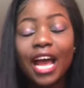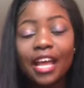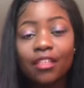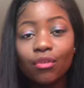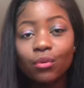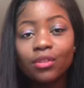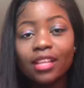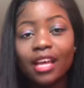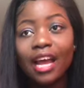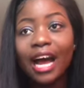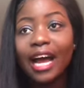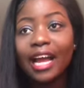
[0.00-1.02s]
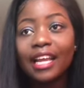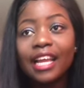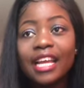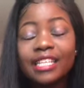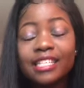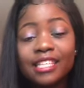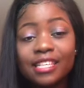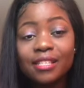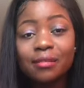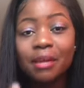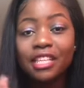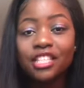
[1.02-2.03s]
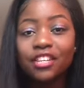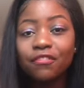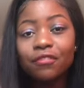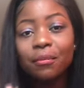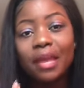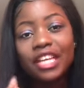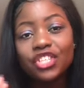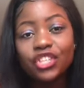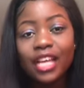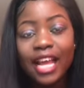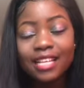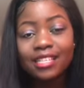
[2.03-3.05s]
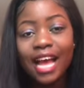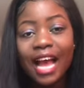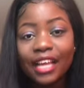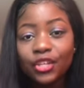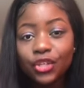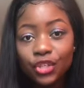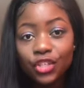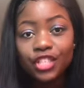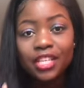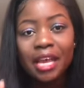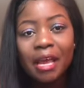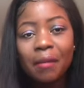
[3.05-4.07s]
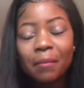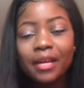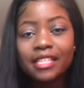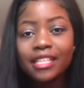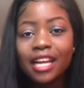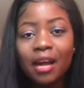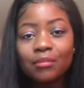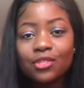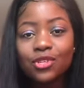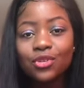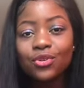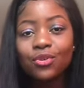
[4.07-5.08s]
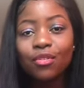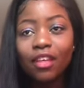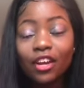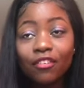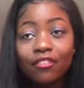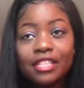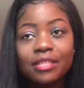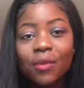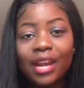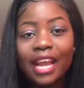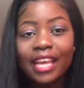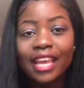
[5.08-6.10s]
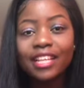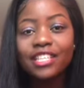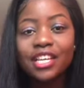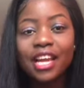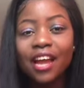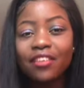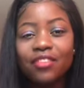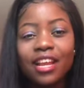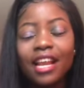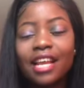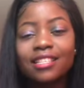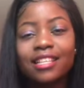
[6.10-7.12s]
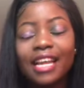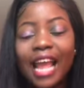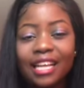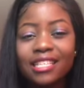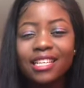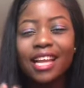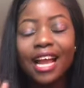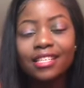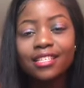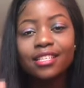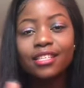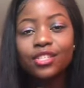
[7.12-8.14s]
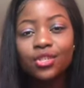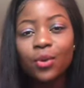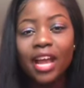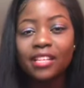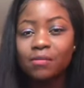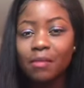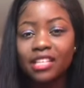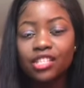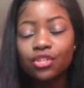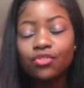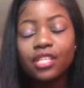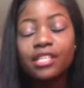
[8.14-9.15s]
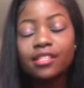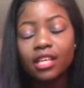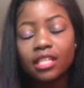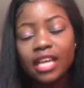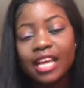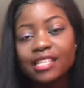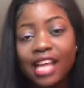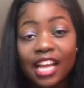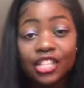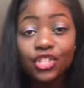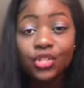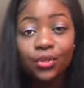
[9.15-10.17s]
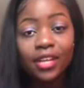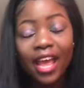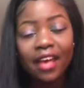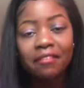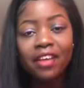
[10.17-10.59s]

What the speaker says: I thought that I did as much information as I could, but come to think of it, when I get here I realized that actually I didn't do as much research as I should have.